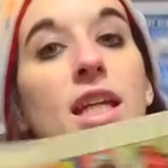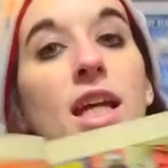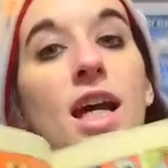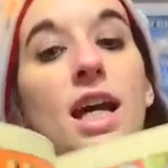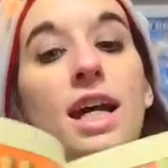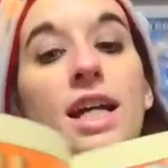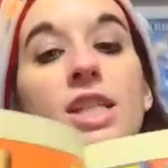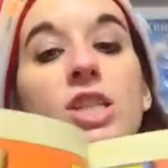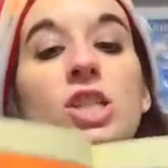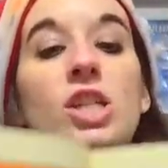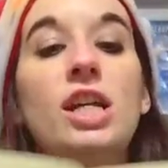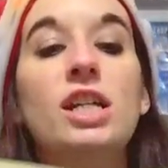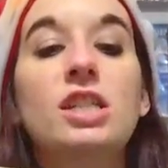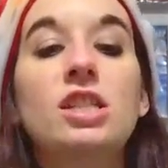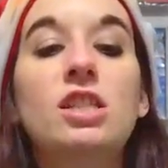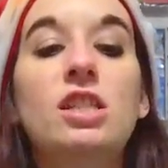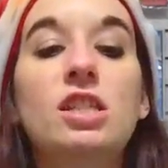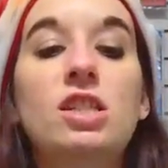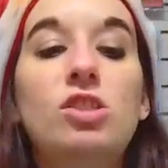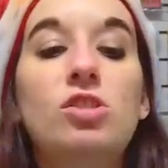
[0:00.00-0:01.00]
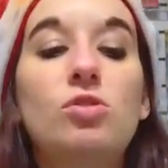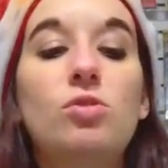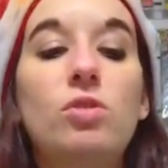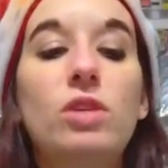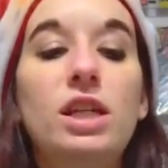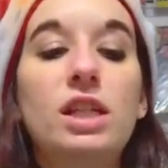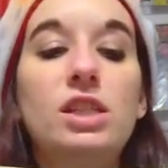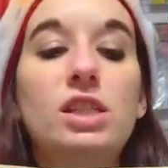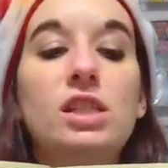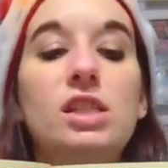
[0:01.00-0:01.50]
hijacked this
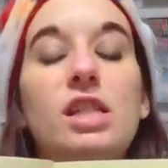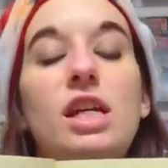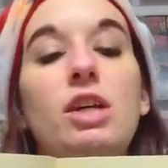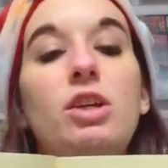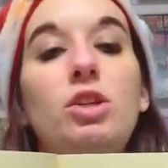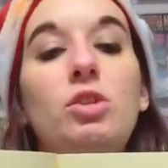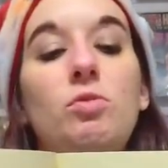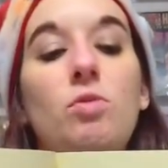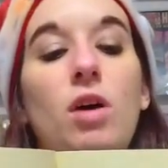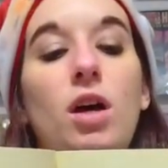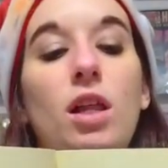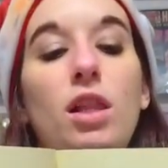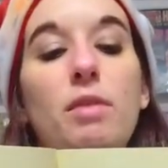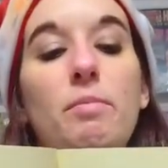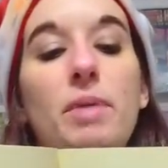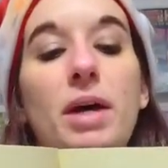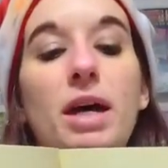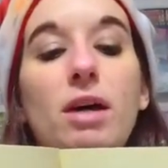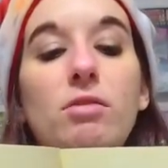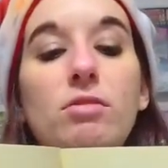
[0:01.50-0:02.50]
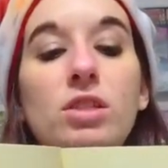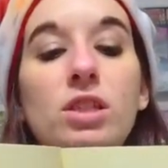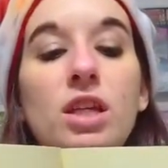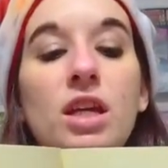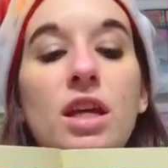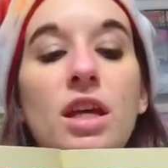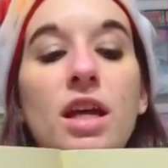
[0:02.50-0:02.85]
story to tell you all about